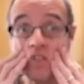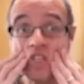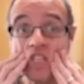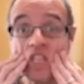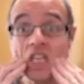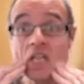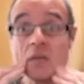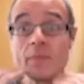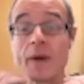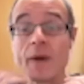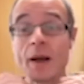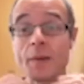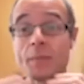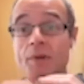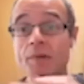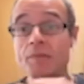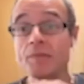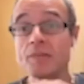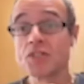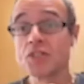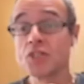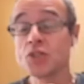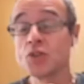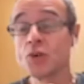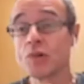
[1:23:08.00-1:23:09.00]
sleep apnea
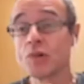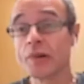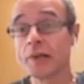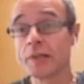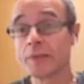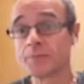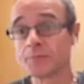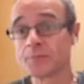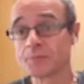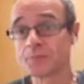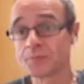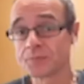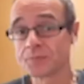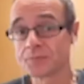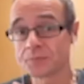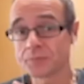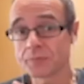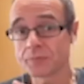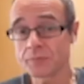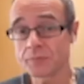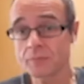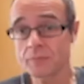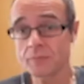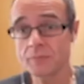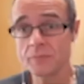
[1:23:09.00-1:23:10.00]
and snoring.
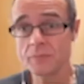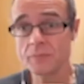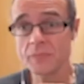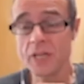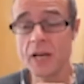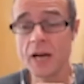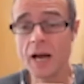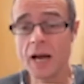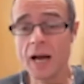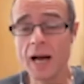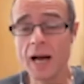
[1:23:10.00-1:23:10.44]
Yeah.